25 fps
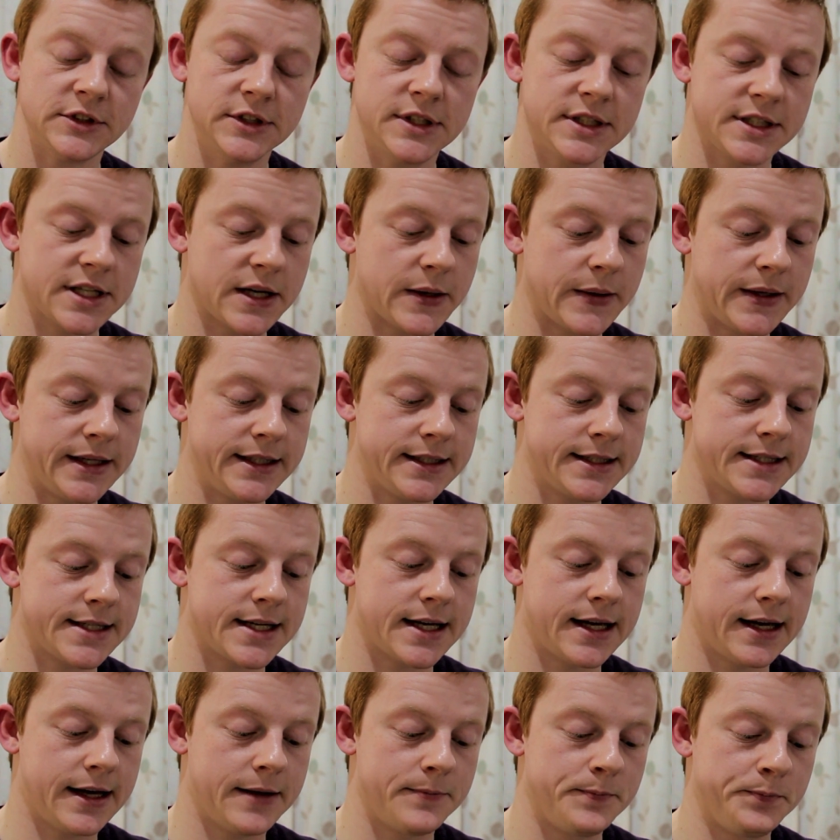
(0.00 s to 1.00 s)
So
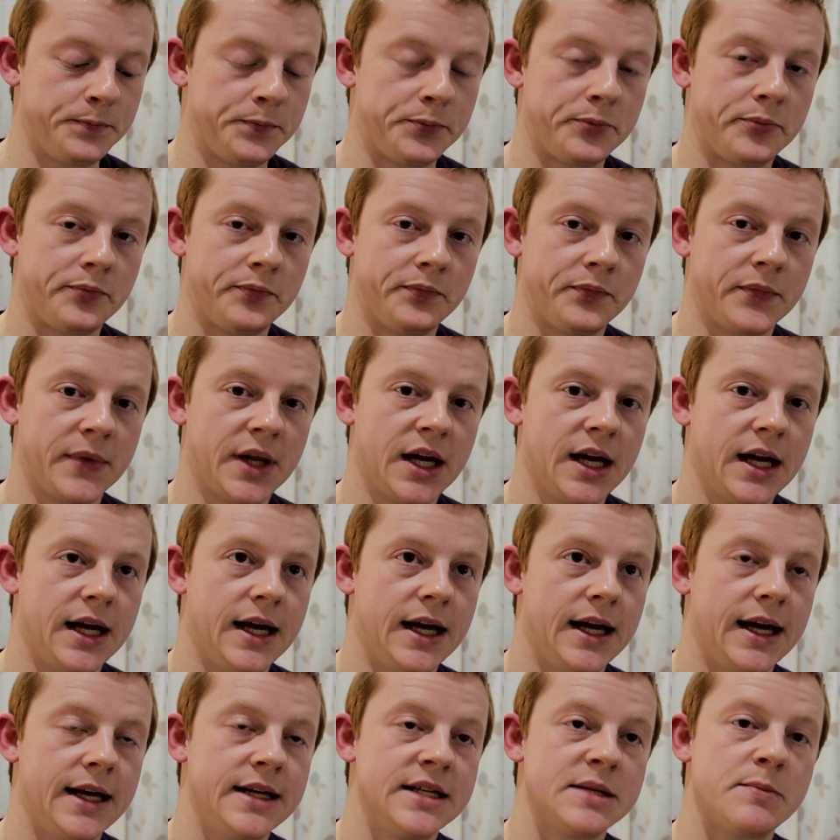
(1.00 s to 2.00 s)

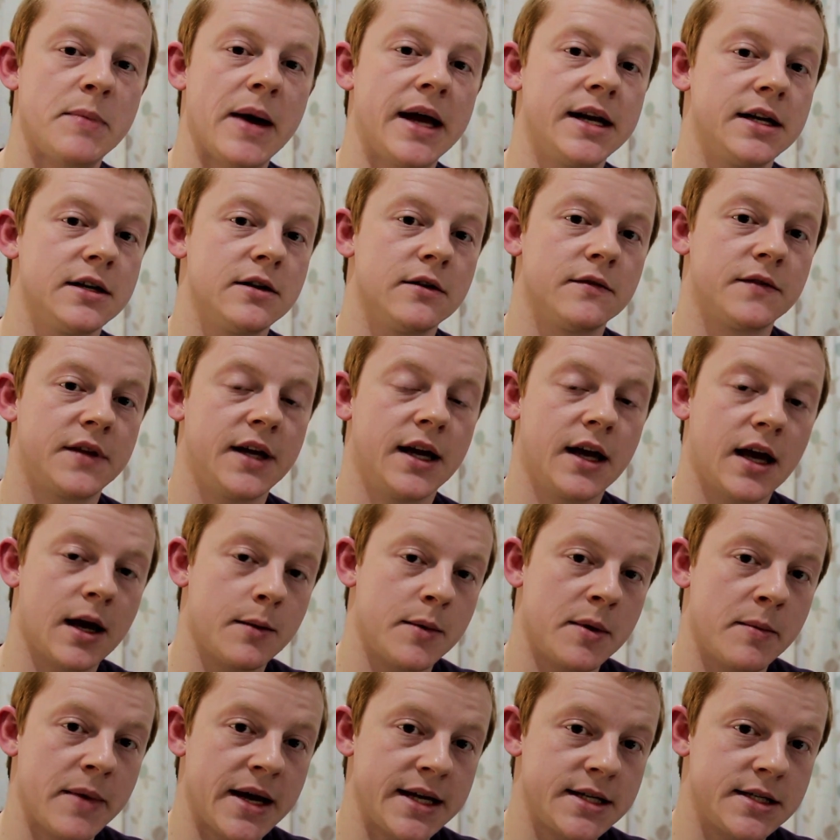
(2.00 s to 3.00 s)
independent of the
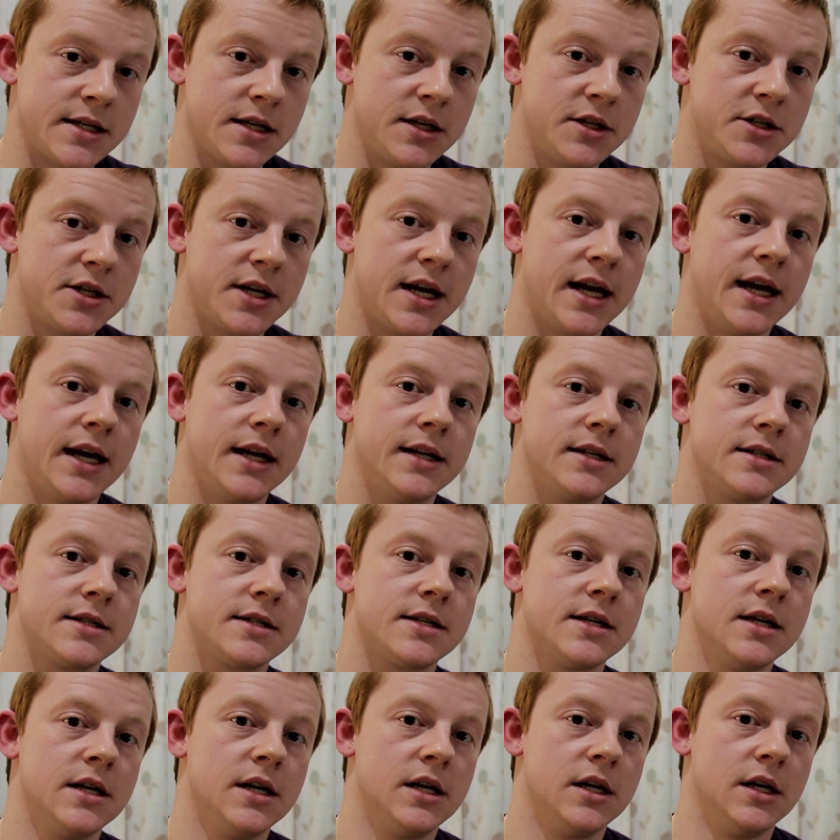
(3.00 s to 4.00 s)
incoming message, it